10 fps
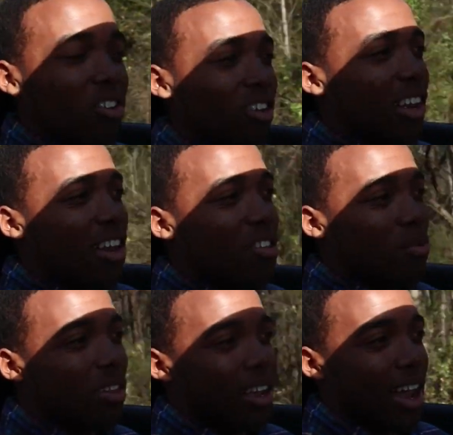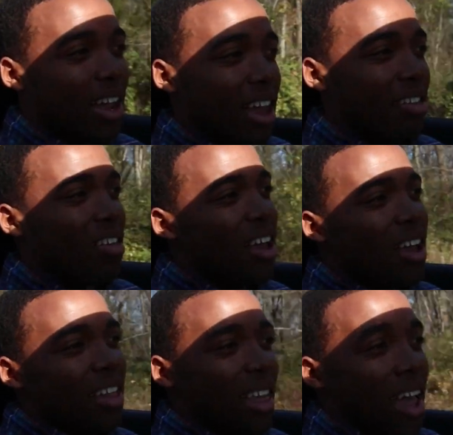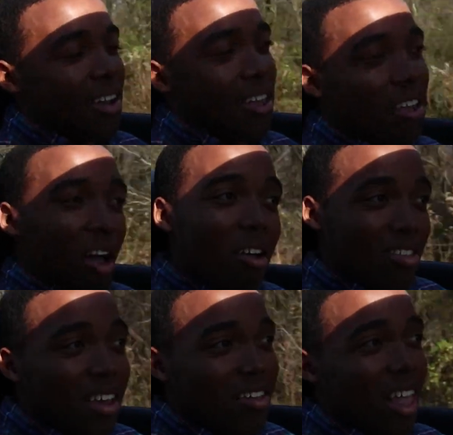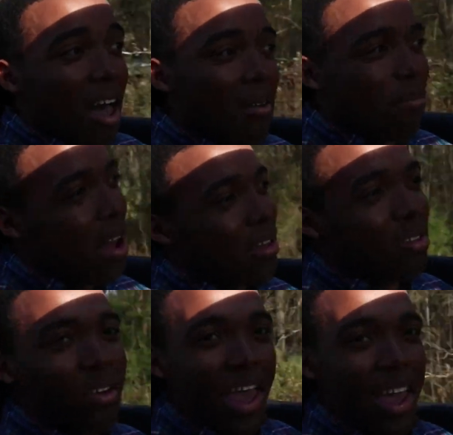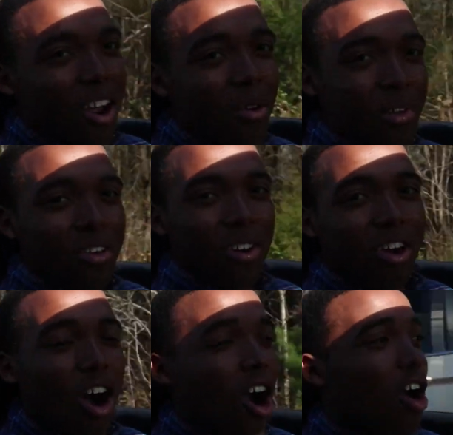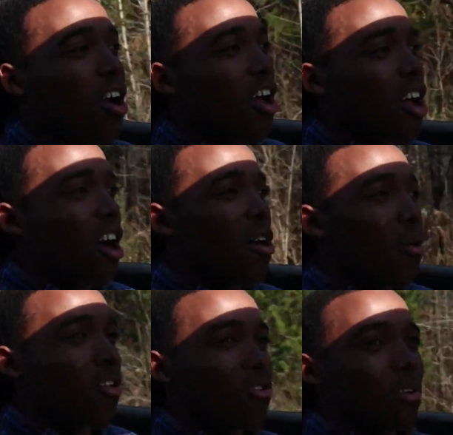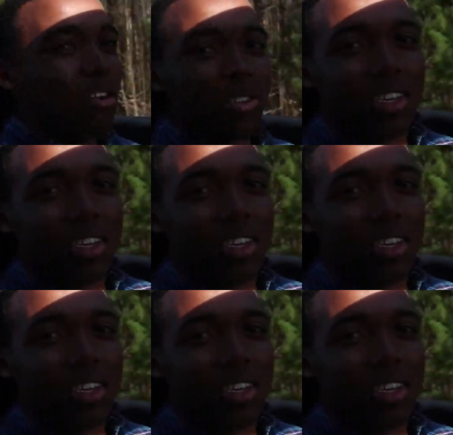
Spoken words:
So that is one thing, I guess, that the exhaust is loud, but you can't hear it when you're in the car, when you're doing those